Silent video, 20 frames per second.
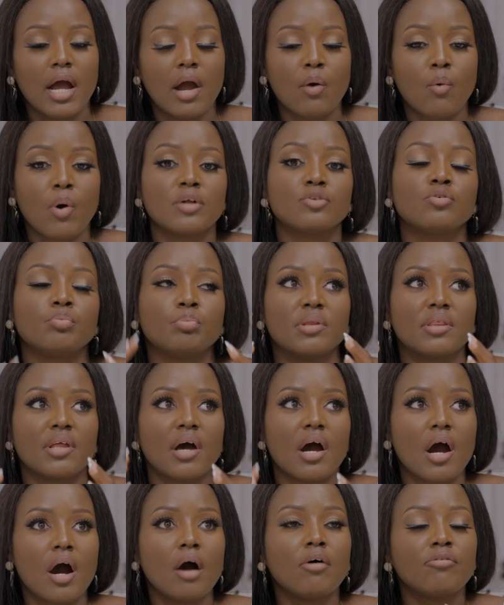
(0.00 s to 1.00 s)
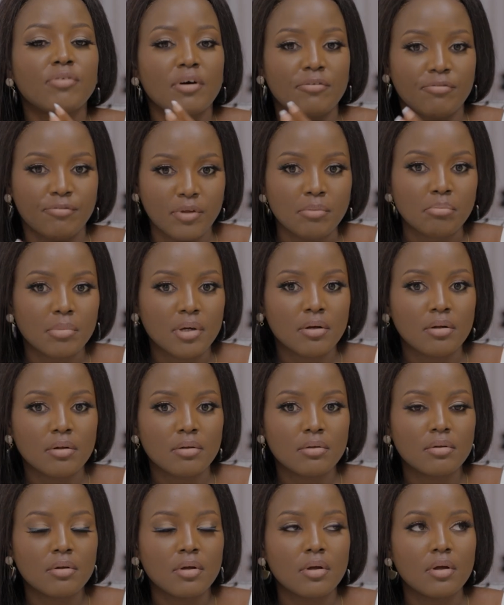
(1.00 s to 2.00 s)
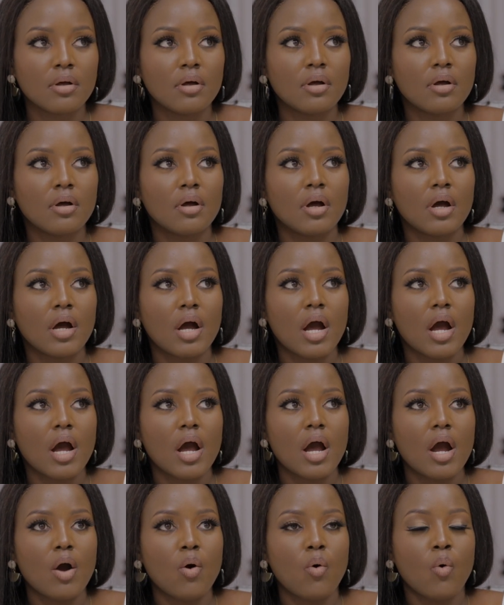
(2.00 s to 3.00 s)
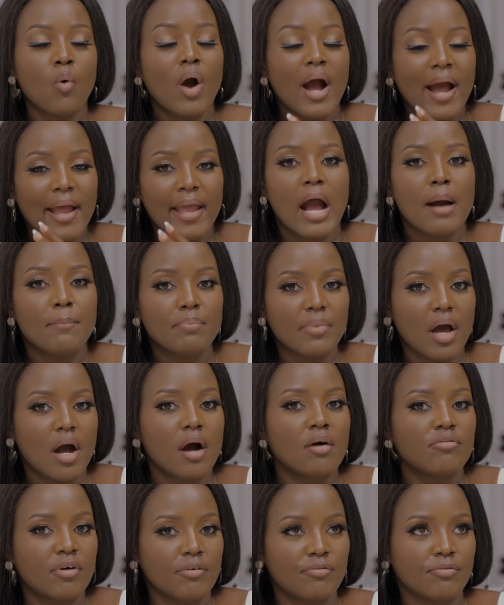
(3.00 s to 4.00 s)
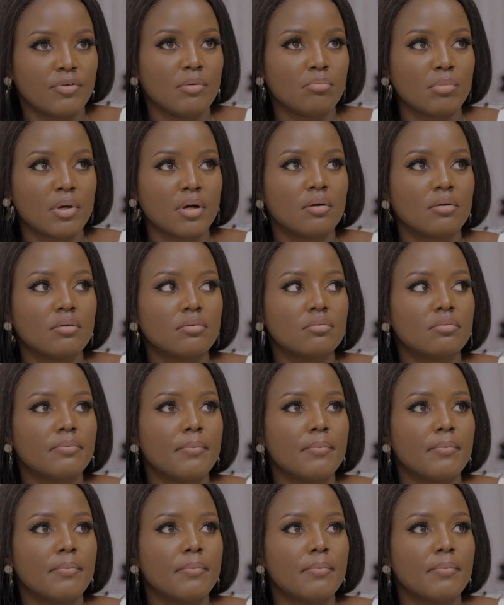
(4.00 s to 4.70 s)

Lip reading: I want to be the alpha female, or I am the alpha female,